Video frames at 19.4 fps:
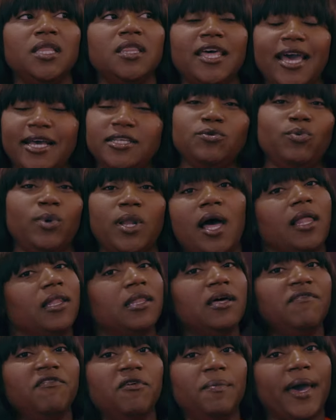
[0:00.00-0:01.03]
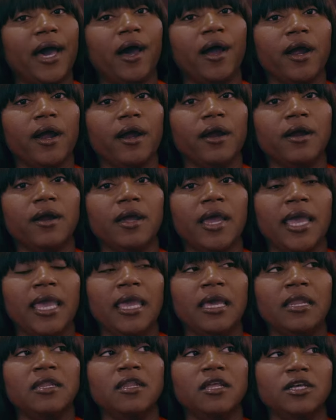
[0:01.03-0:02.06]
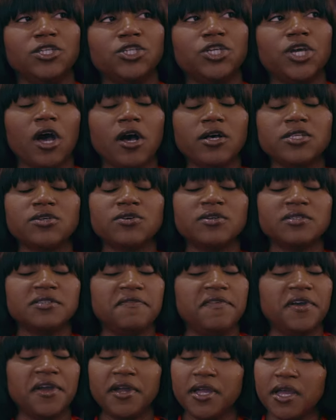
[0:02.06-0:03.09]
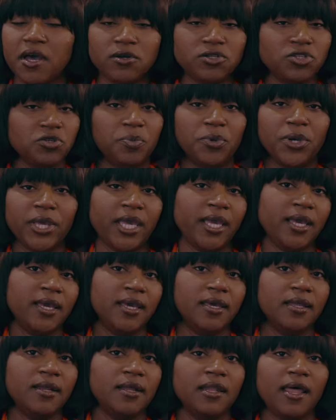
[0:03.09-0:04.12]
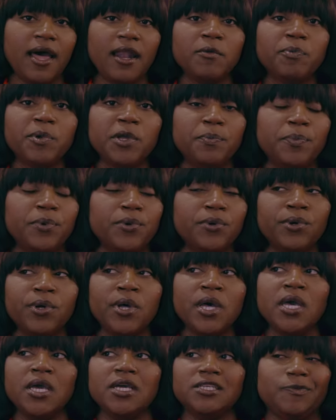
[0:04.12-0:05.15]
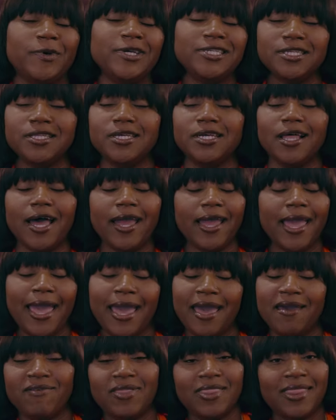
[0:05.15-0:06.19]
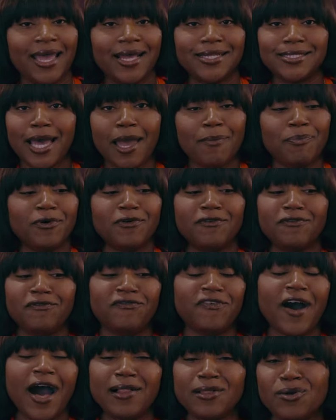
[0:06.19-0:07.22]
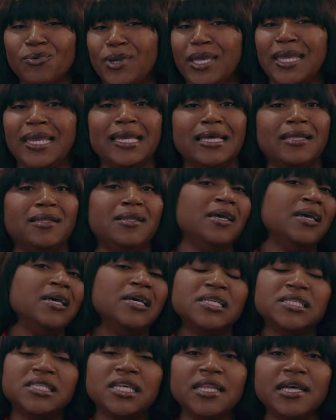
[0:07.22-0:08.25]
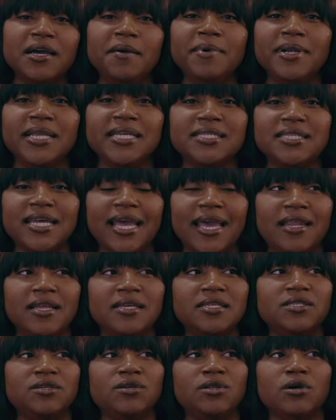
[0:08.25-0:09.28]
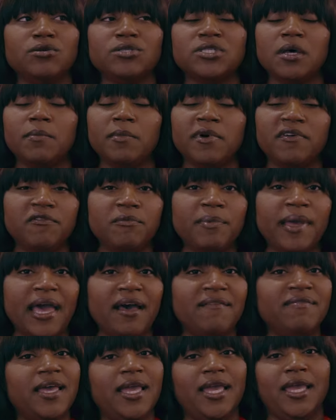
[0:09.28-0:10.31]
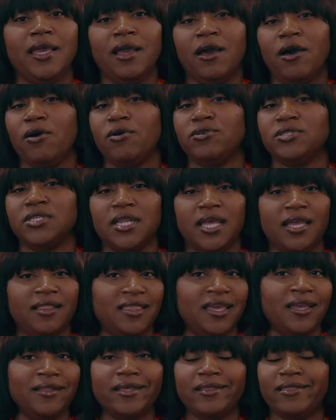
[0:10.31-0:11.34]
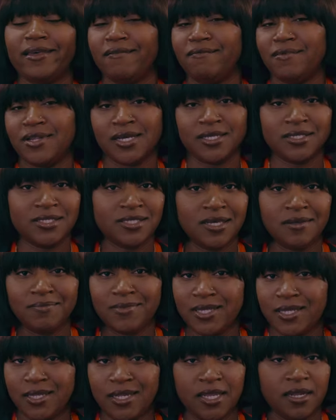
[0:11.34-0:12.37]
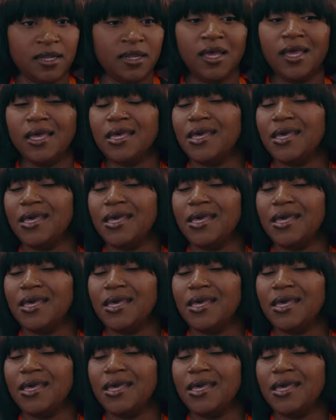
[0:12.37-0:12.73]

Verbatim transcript: that's what I love about her. And she also is a very coachable kid. A lot of people, especially like having that type of following and celebrity status, you know, some of them have their egos and they think that they've done something and